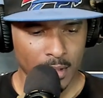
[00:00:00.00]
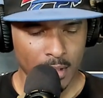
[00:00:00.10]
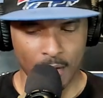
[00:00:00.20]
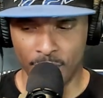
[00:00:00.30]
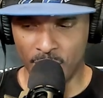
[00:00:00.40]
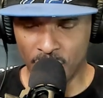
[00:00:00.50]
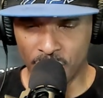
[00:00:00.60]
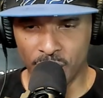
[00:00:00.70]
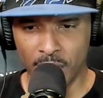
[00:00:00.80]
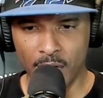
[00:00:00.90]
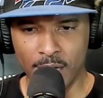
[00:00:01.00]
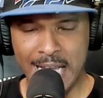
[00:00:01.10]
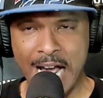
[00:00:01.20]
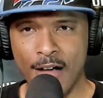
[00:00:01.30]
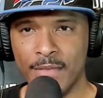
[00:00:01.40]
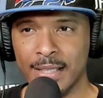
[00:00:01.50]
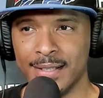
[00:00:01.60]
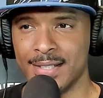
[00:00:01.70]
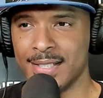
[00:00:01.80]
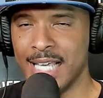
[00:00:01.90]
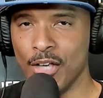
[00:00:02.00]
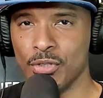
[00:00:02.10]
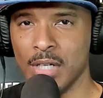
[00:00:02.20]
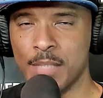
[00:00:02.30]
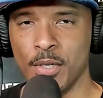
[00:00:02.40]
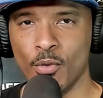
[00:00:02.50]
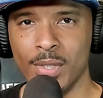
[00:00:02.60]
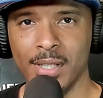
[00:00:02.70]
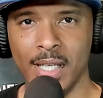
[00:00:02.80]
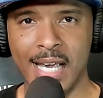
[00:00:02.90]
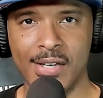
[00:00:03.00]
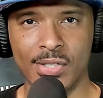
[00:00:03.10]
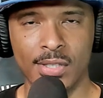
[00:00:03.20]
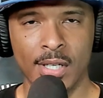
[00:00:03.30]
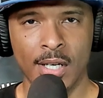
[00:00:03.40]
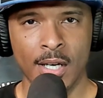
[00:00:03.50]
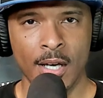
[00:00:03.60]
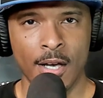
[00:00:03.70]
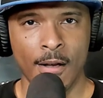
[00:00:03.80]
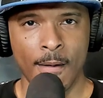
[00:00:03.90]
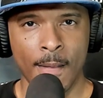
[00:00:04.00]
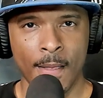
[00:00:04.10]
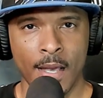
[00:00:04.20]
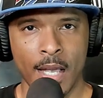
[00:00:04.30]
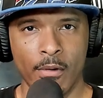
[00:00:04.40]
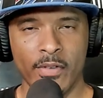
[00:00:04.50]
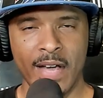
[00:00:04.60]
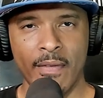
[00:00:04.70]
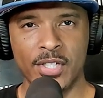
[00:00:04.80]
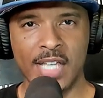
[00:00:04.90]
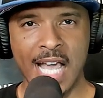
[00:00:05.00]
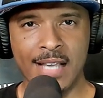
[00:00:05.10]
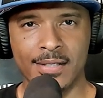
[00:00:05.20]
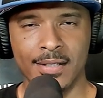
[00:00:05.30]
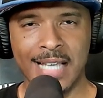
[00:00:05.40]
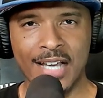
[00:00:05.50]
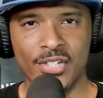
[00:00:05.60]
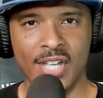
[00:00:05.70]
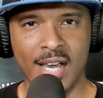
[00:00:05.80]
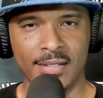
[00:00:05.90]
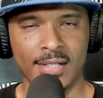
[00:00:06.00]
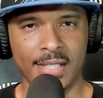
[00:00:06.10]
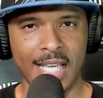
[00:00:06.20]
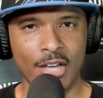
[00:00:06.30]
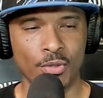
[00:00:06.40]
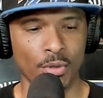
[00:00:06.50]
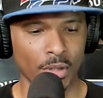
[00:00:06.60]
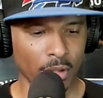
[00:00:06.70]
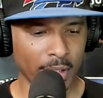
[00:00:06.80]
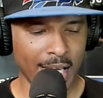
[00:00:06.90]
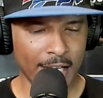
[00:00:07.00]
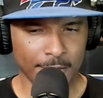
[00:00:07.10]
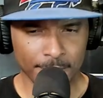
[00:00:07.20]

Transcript: this year, now that the schedule has been released and we've had a chance to digest the schedule and look at it,